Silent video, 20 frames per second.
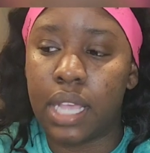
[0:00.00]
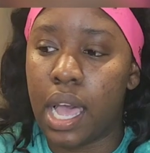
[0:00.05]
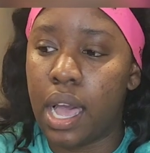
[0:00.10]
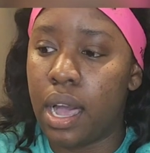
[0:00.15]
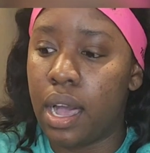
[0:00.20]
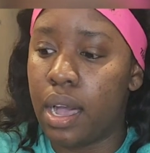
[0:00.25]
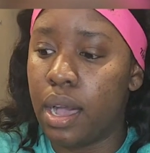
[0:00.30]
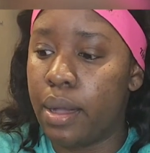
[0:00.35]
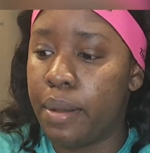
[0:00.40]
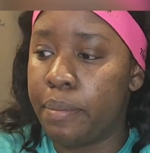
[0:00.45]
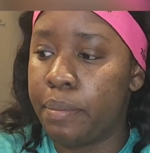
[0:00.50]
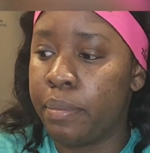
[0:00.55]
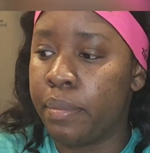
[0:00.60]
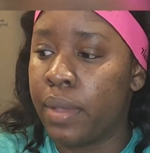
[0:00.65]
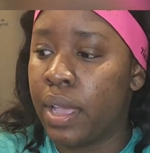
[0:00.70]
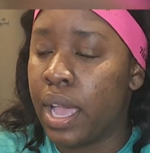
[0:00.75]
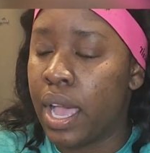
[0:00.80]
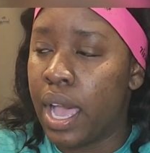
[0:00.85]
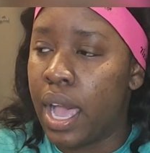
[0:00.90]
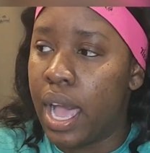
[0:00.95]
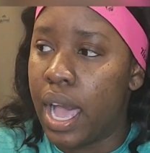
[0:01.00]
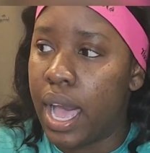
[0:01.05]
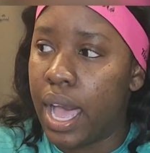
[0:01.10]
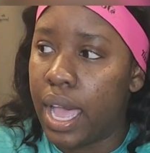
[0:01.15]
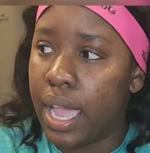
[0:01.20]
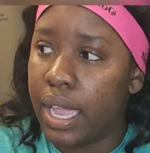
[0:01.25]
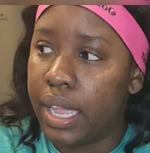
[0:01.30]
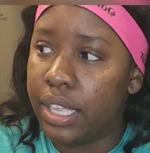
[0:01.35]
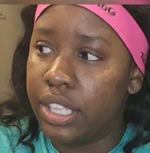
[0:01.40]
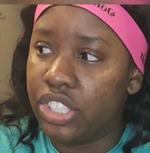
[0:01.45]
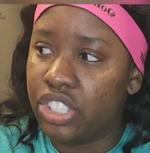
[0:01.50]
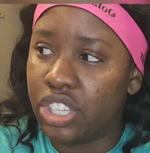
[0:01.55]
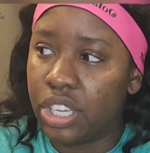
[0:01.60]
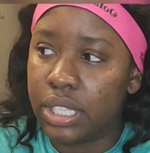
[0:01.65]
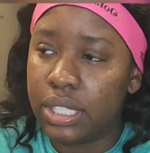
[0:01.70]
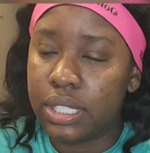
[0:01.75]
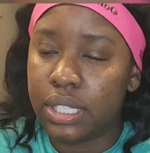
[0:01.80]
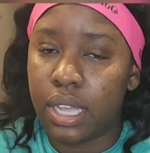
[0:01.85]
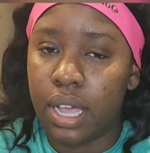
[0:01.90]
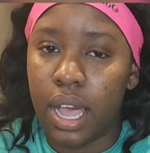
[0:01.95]
Um, I
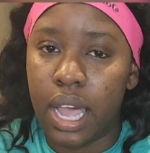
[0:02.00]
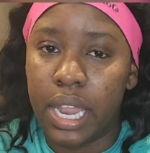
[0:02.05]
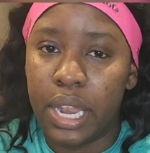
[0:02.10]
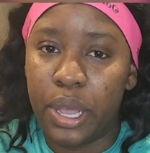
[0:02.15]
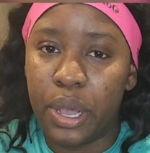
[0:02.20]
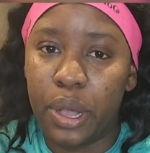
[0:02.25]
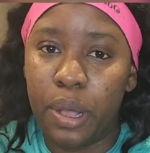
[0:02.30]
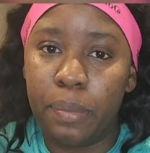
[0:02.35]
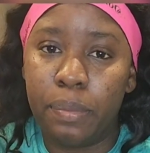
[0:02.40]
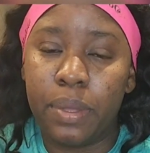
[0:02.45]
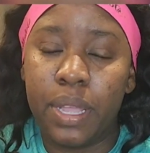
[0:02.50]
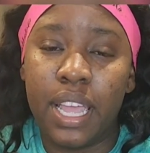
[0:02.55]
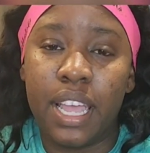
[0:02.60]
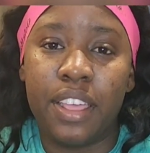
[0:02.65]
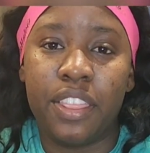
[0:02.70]
just got up.